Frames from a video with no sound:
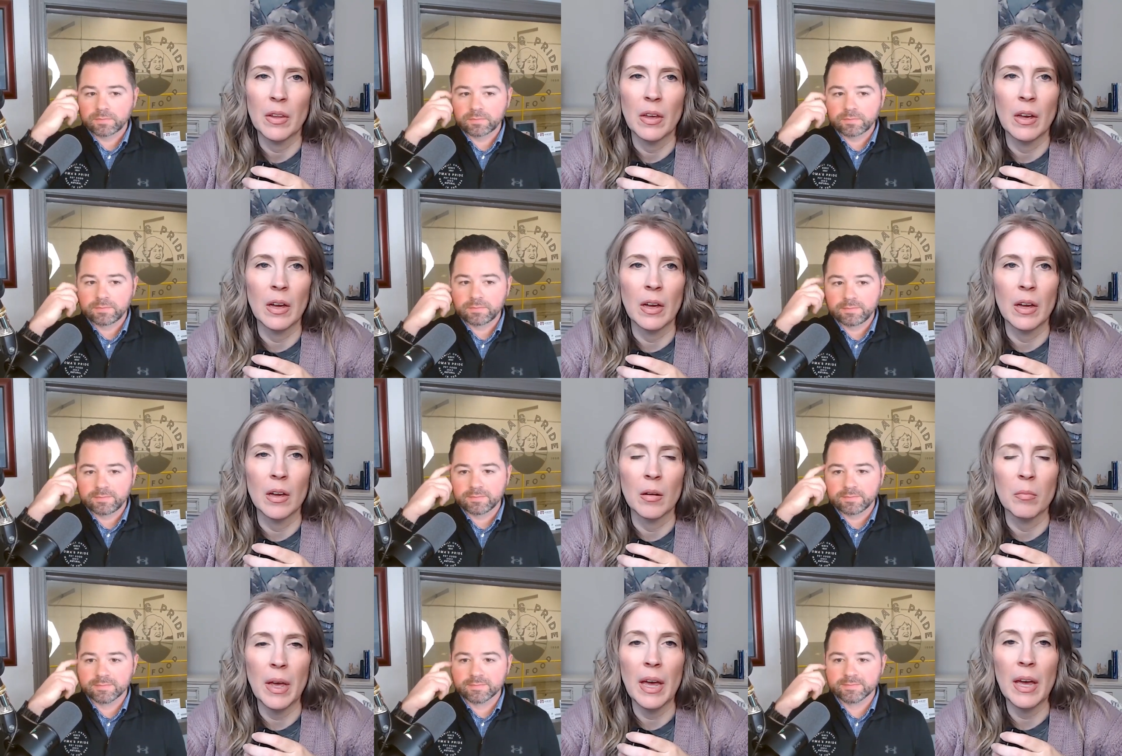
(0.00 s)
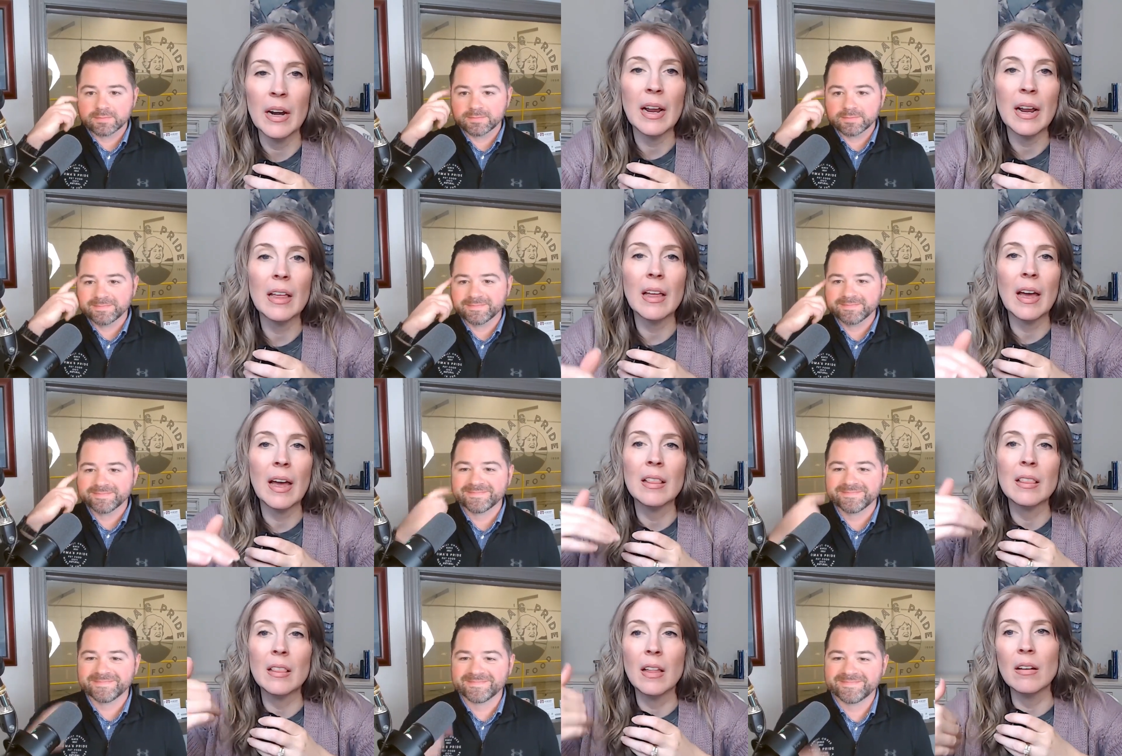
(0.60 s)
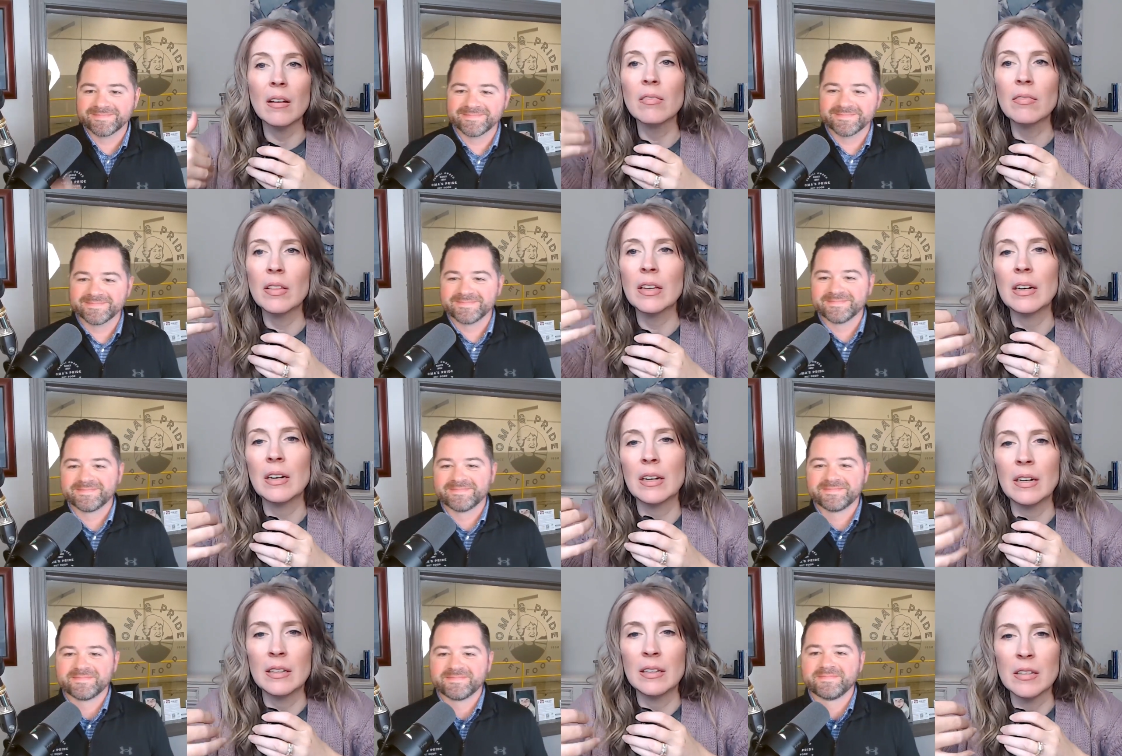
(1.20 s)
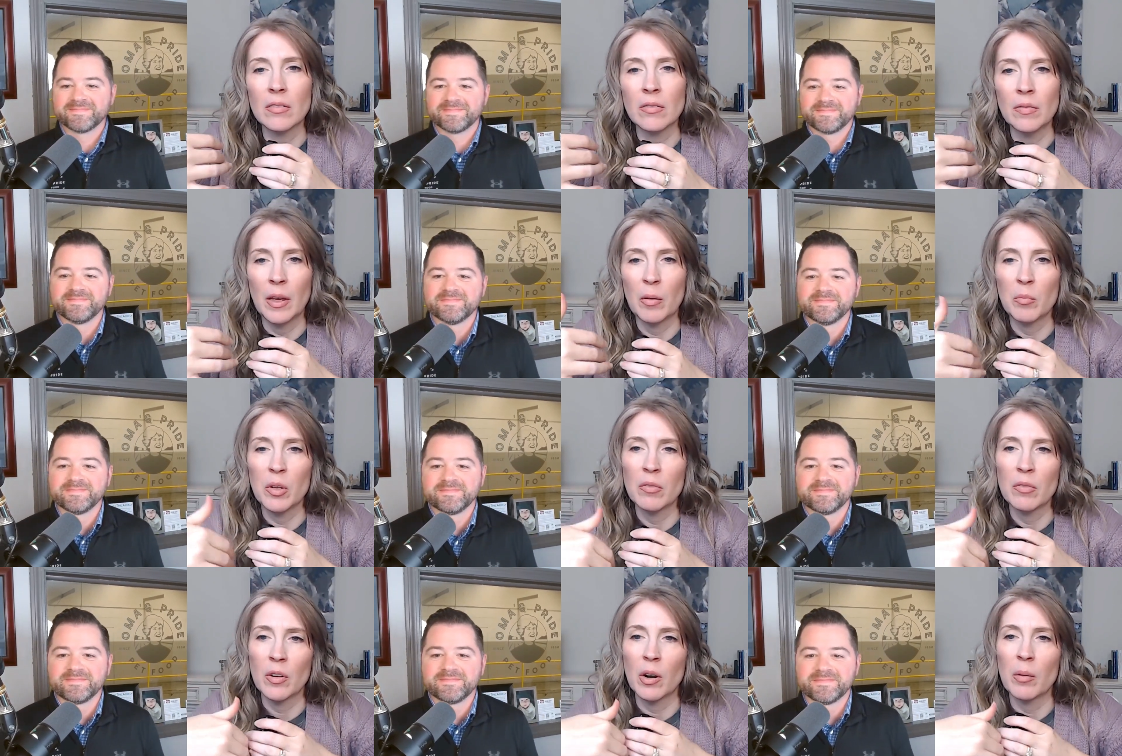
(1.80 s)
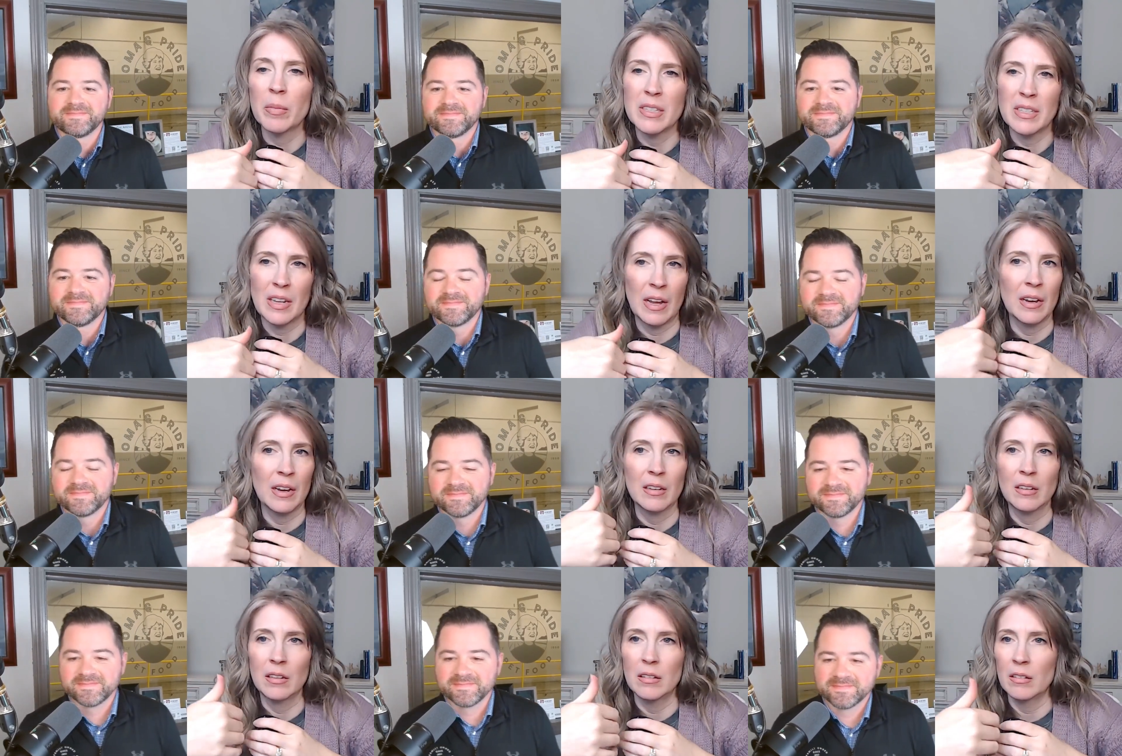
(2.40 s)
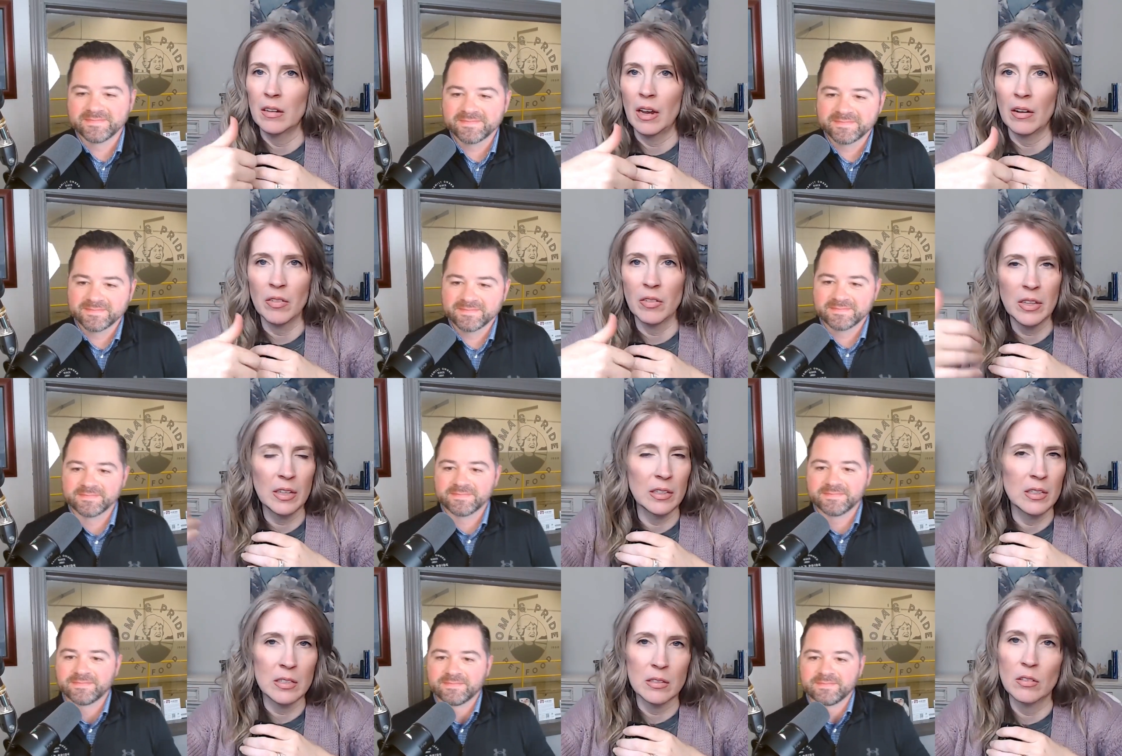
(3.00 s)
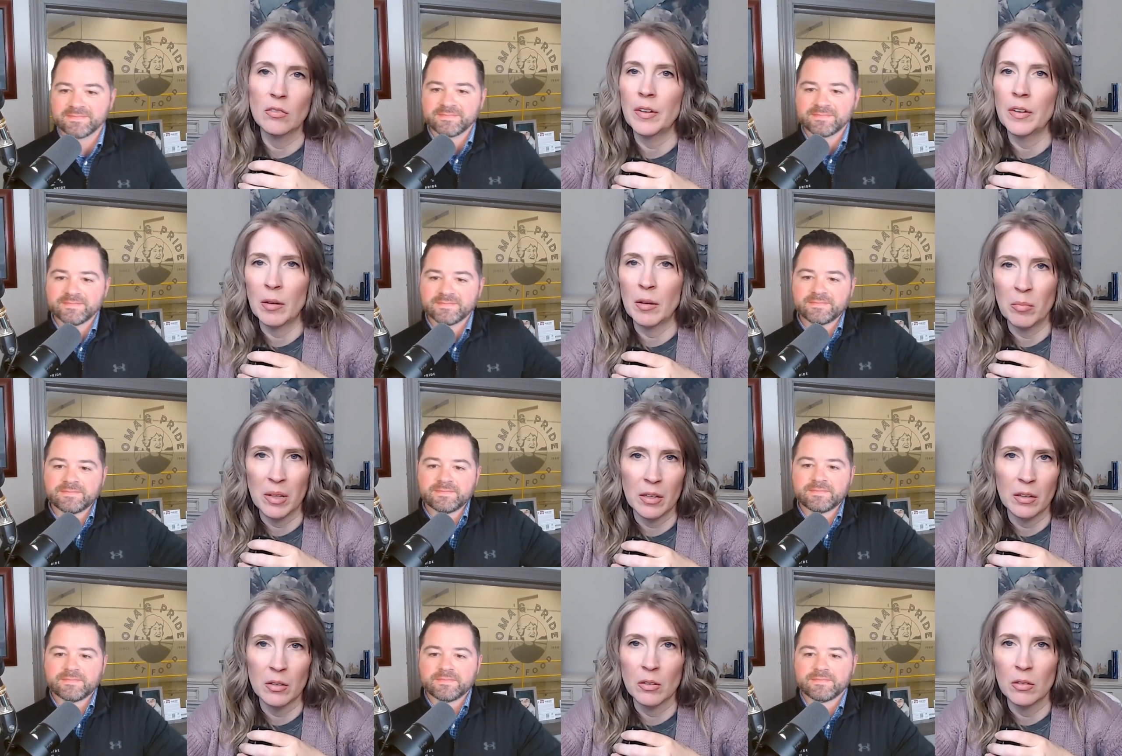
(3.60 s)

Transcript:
Speaker 1: And I love that it is a family farm. Everything is still family